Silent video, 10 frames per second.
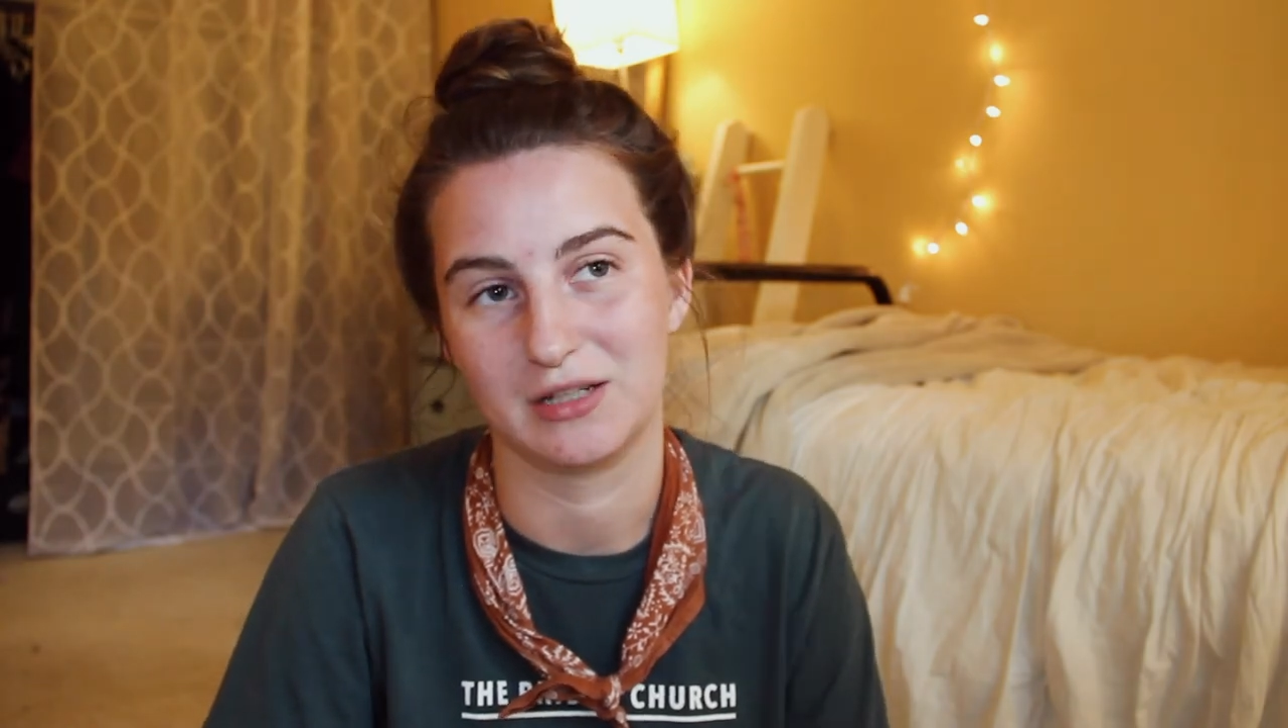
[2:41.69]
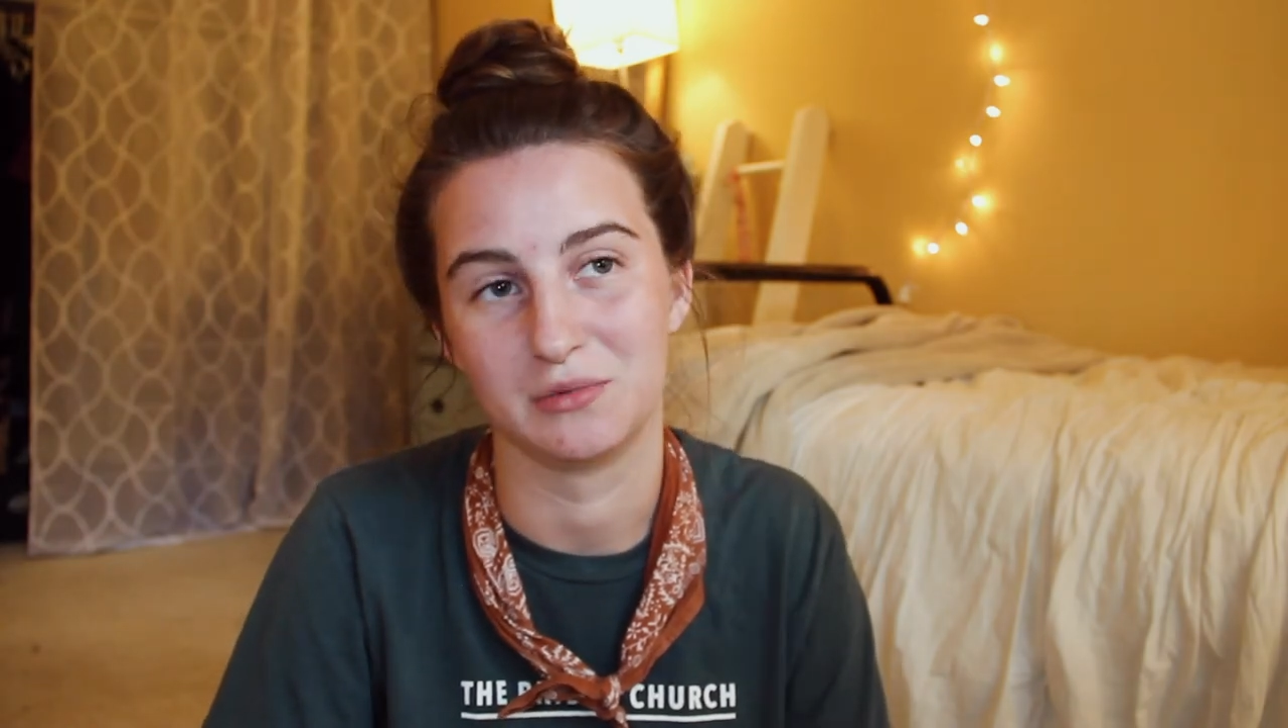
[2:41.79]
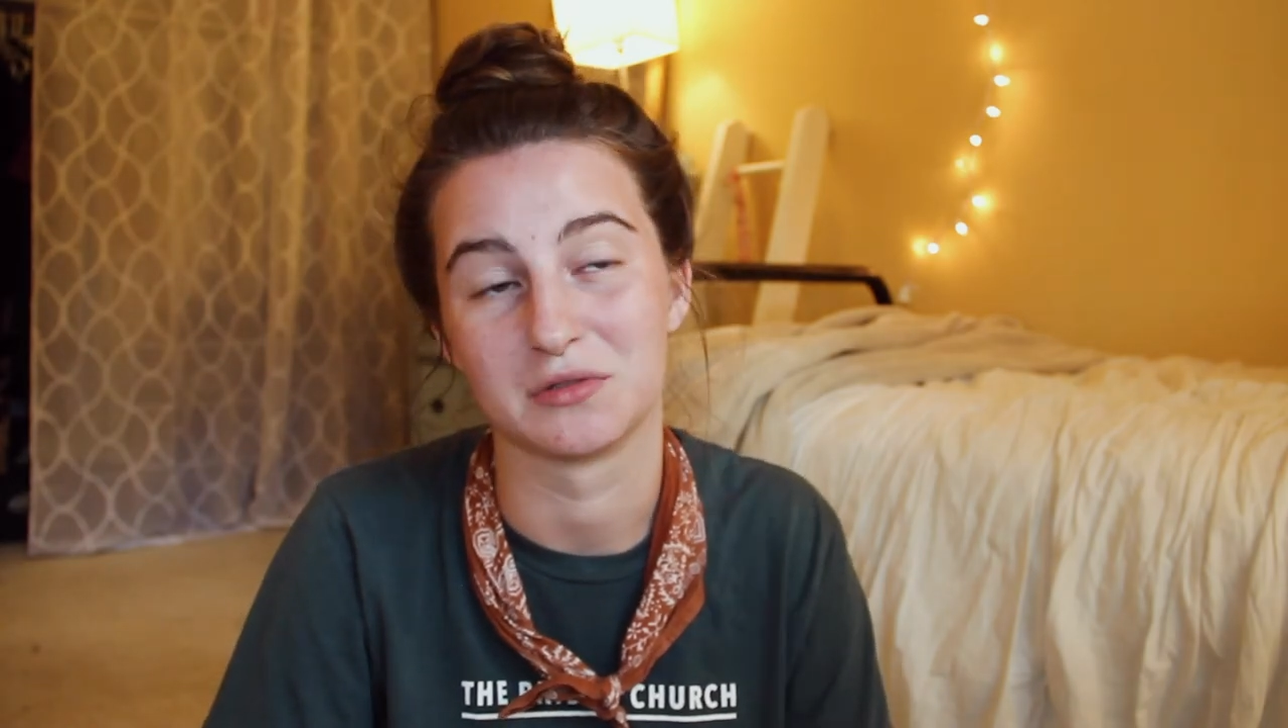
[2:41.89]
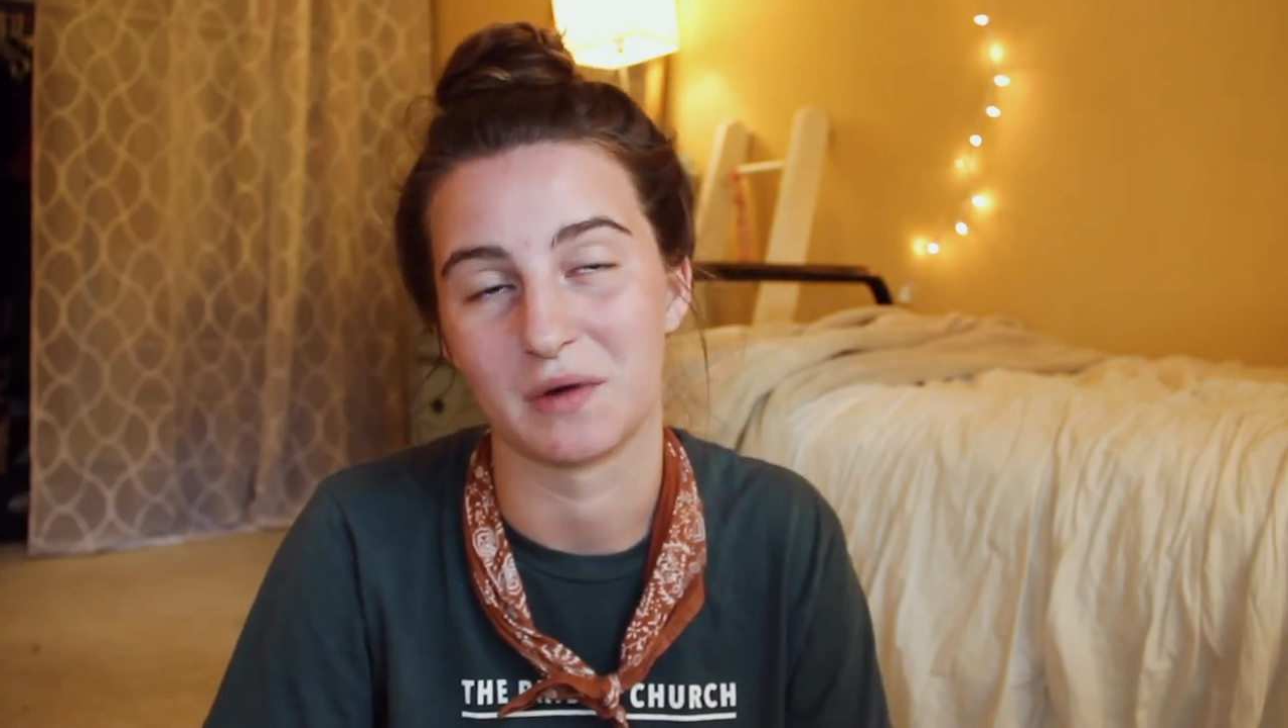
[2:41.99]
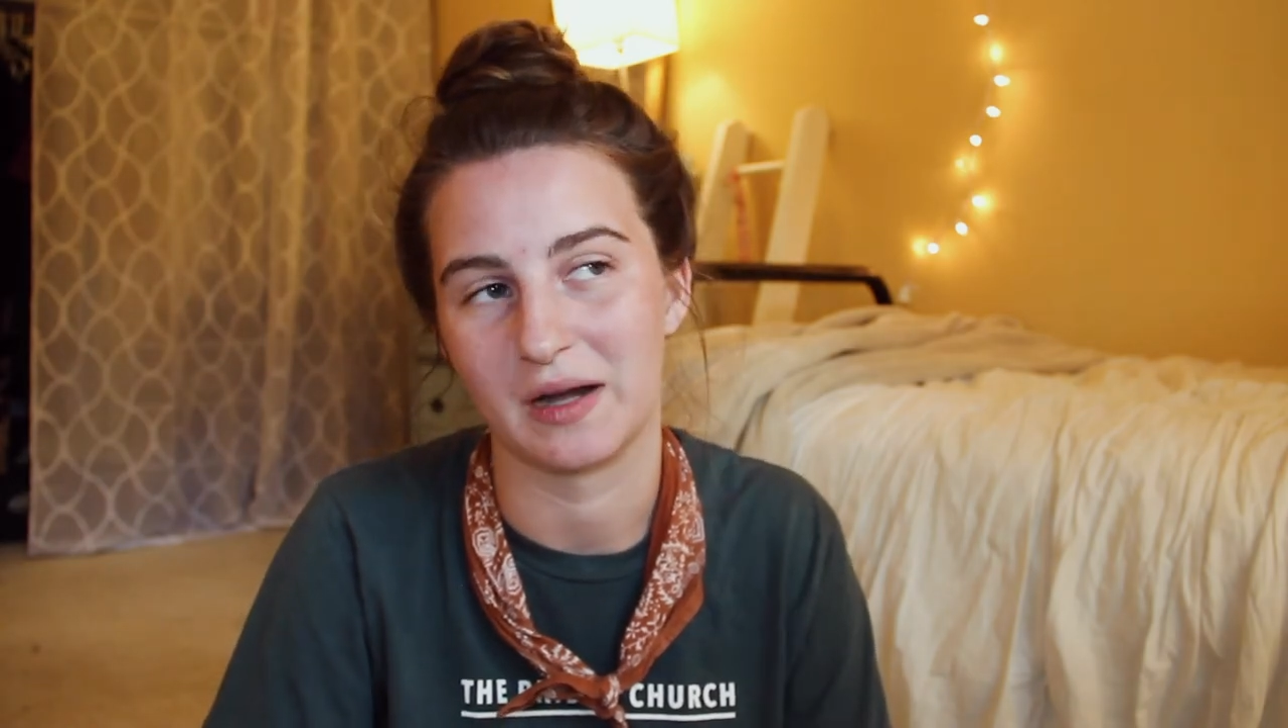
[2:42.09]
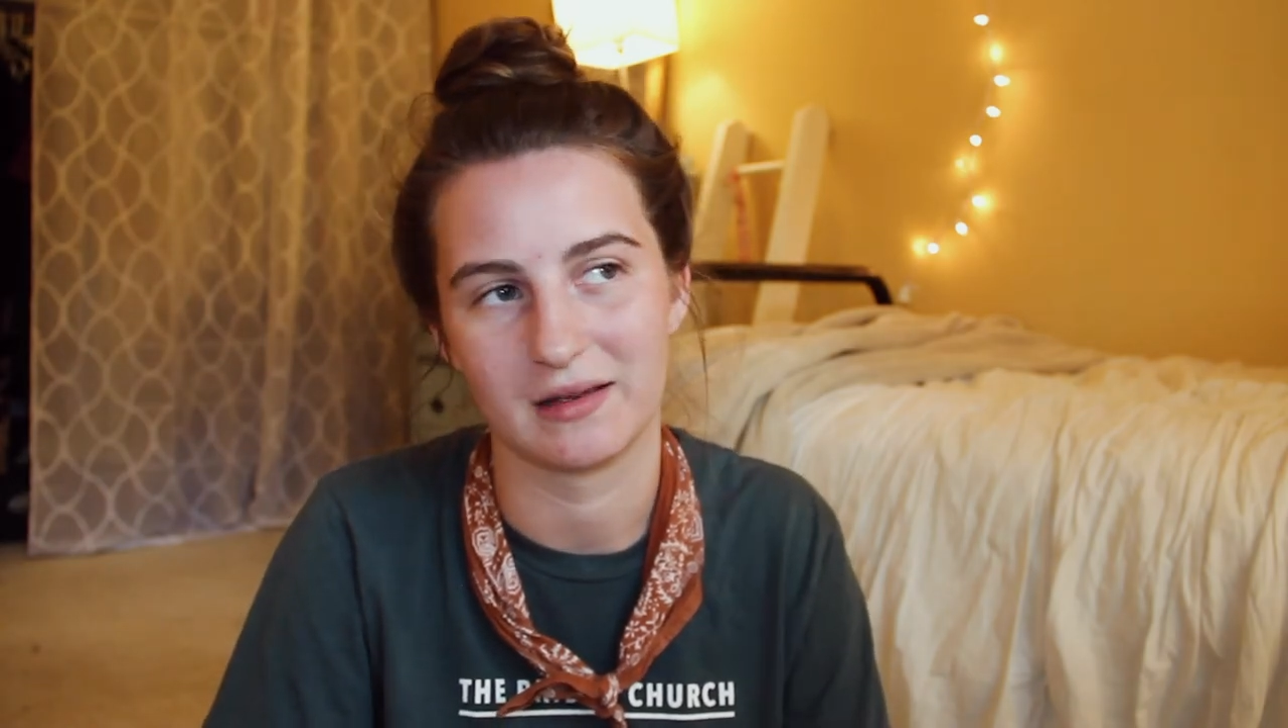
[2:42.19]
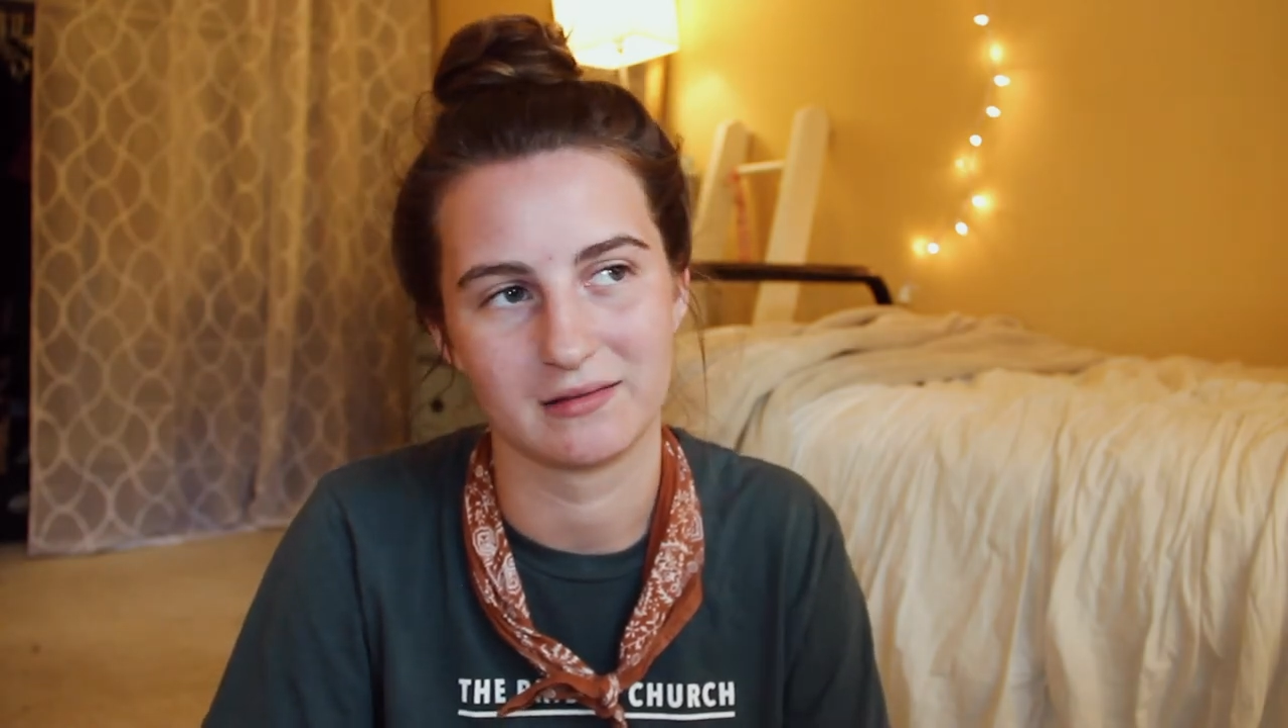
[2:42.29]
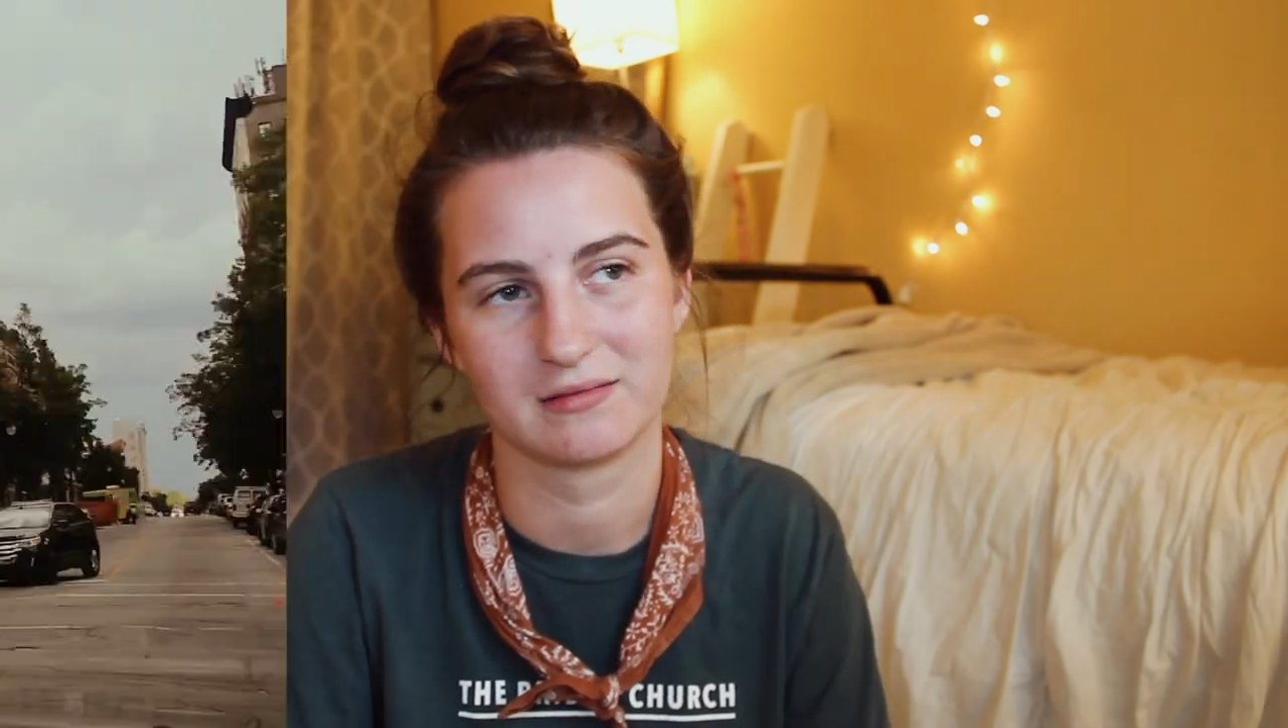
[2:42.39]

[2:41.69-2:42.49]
it was raining.